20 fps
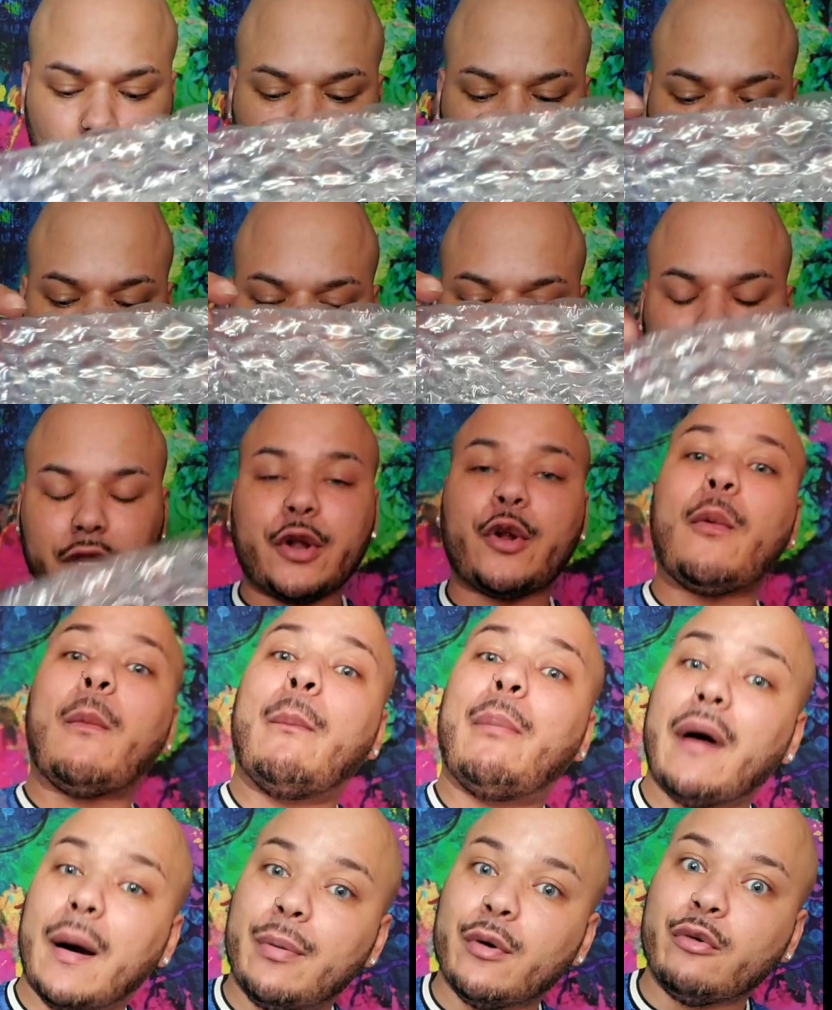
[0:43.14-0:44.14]
Ooh, a little
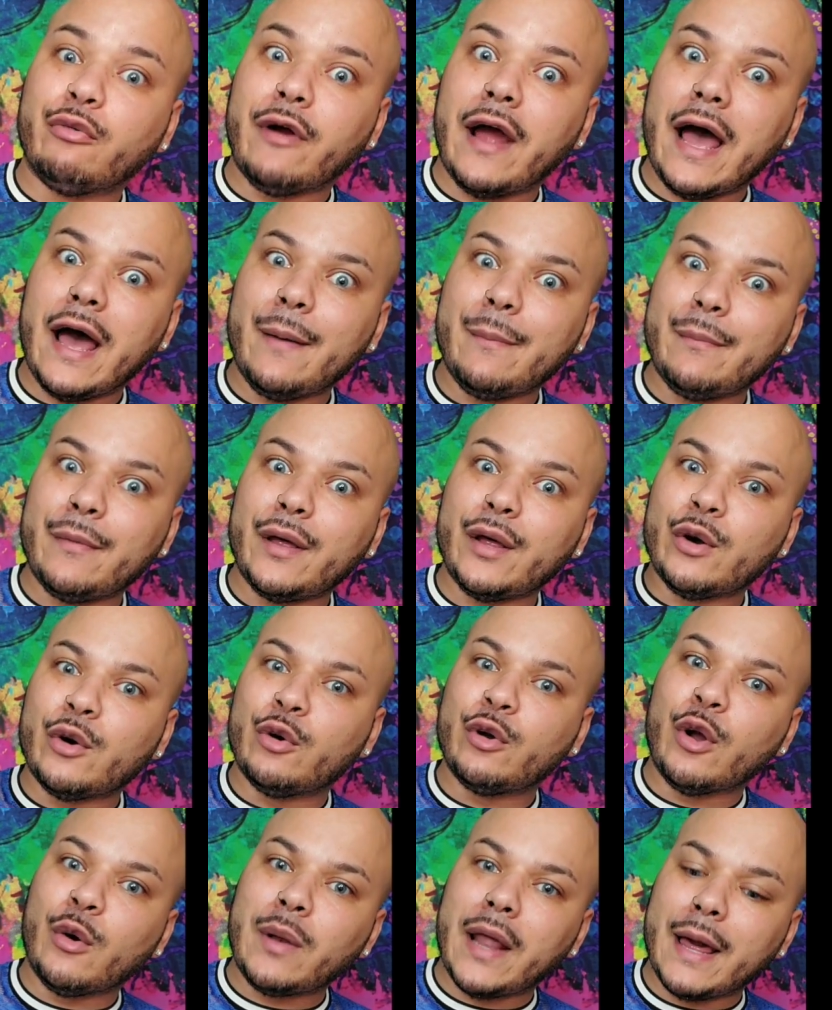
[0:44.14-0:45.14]
bubble wrap. Who
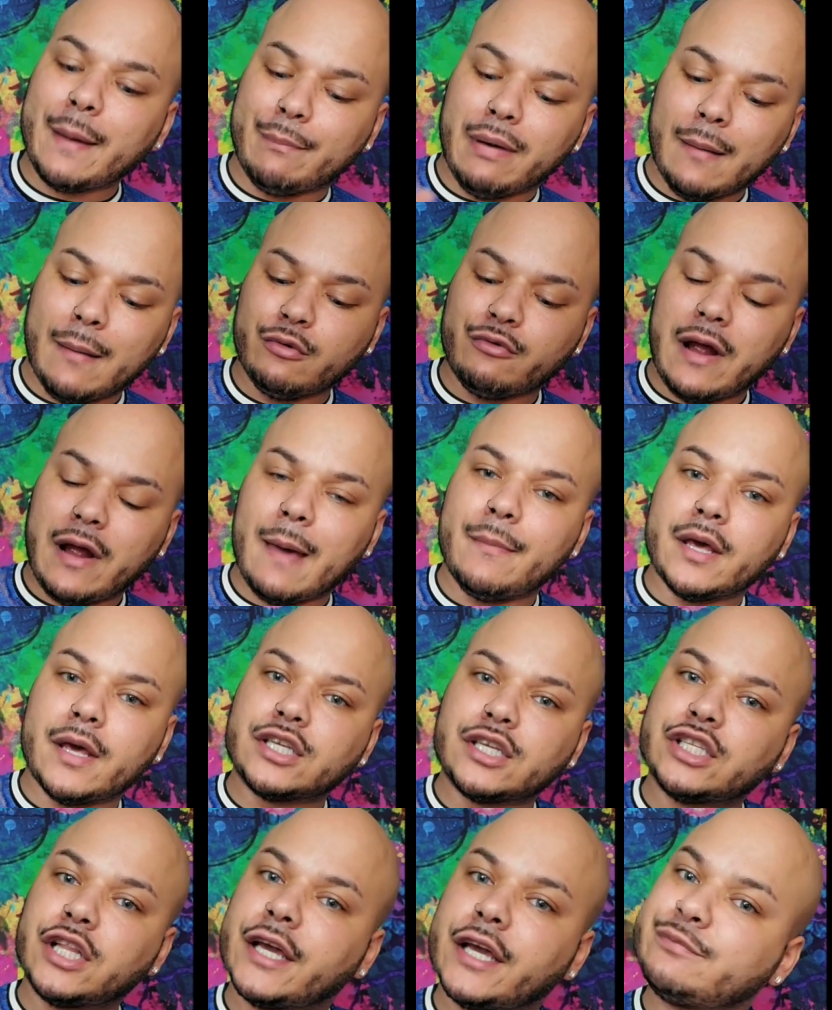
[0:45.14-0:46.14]
don't like bubble wrap,
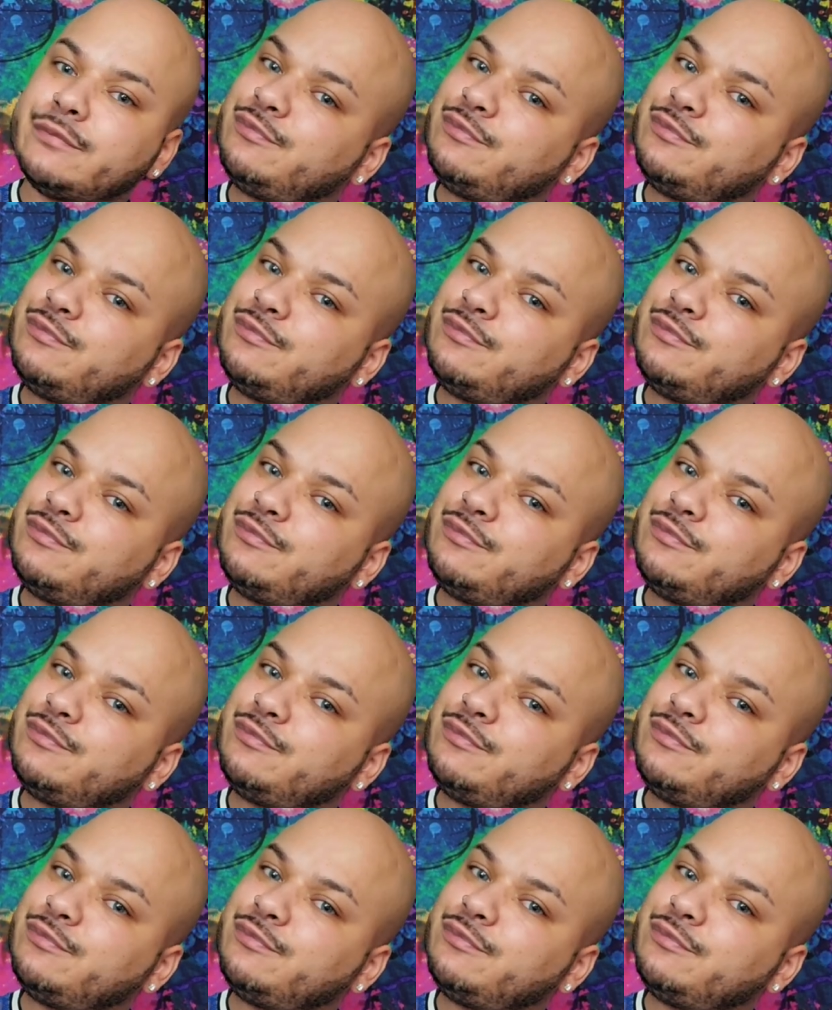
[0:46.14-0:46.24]
bitch? Like,